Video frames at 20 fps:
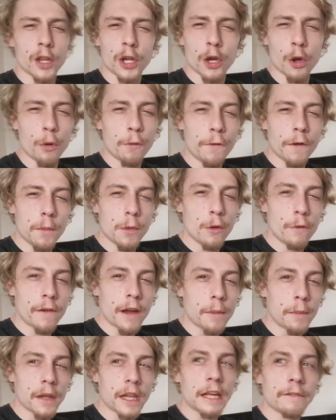the Goofy
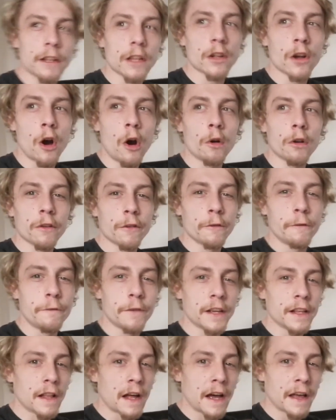movie, I believe it's called, or
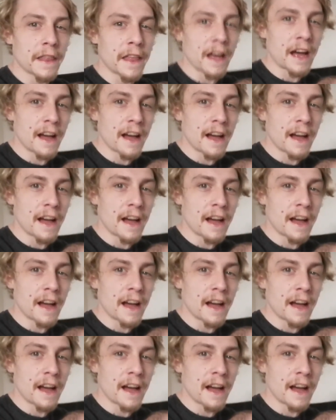something like